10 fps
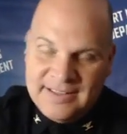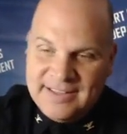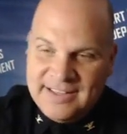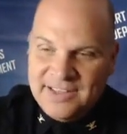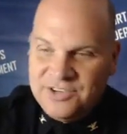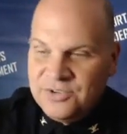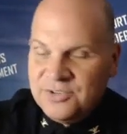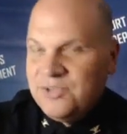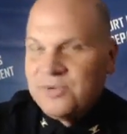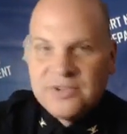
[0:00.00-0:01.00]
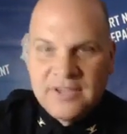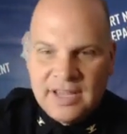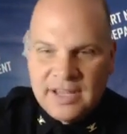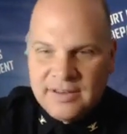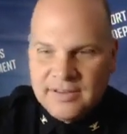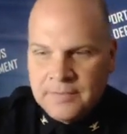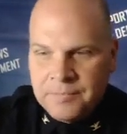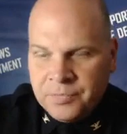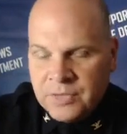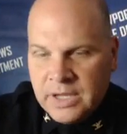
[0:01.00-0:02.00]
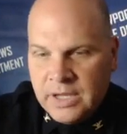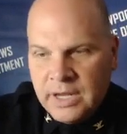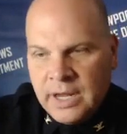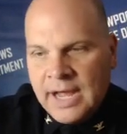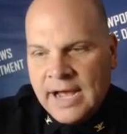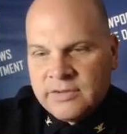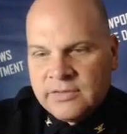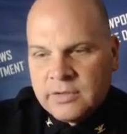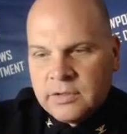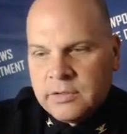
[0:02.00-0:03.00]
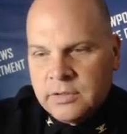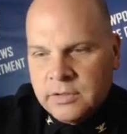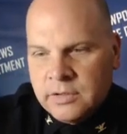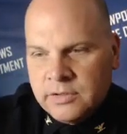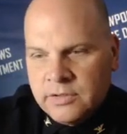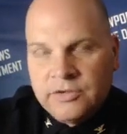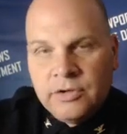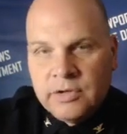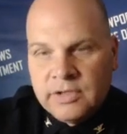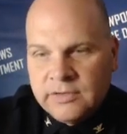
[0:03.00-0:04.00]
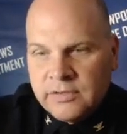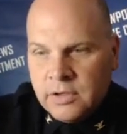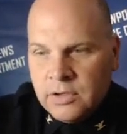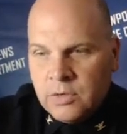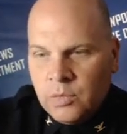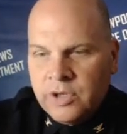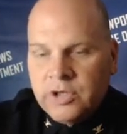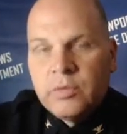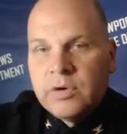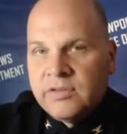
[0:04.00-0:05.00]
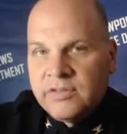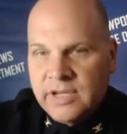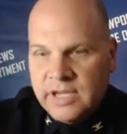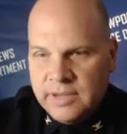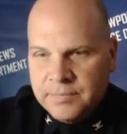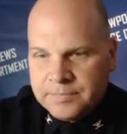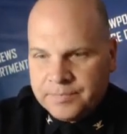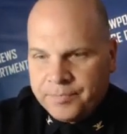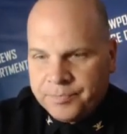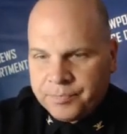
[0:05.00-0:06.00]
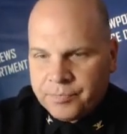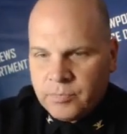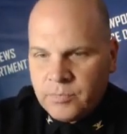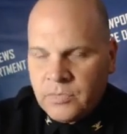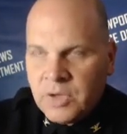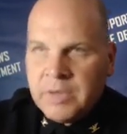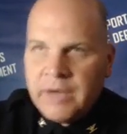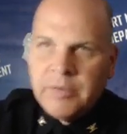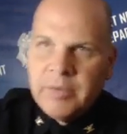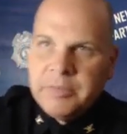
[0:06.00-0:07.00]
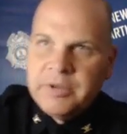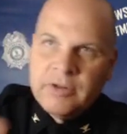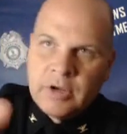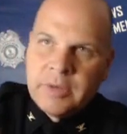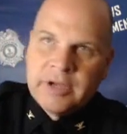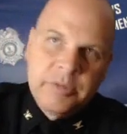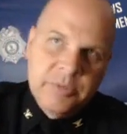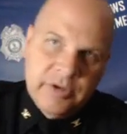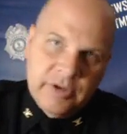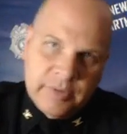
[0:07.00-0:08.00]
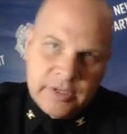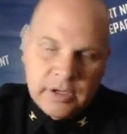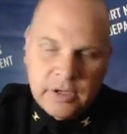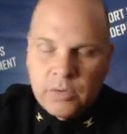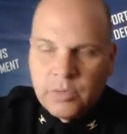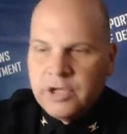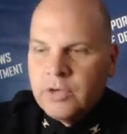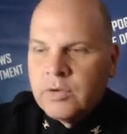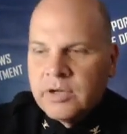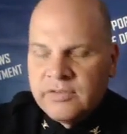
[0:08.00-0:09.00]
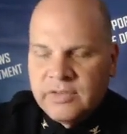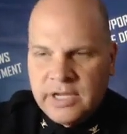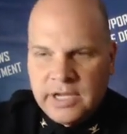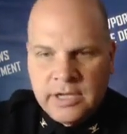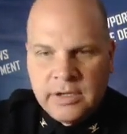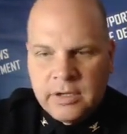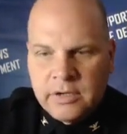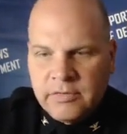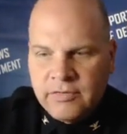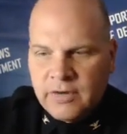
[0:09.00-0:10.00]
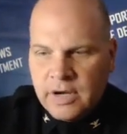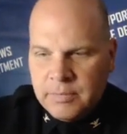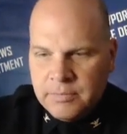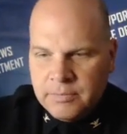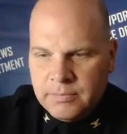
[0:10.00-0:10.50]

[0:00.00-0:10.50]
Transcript: it's usually towards the end. And I ask the students, what do you want to see? Matt, remind me to talk about Community Week. What do you want to see from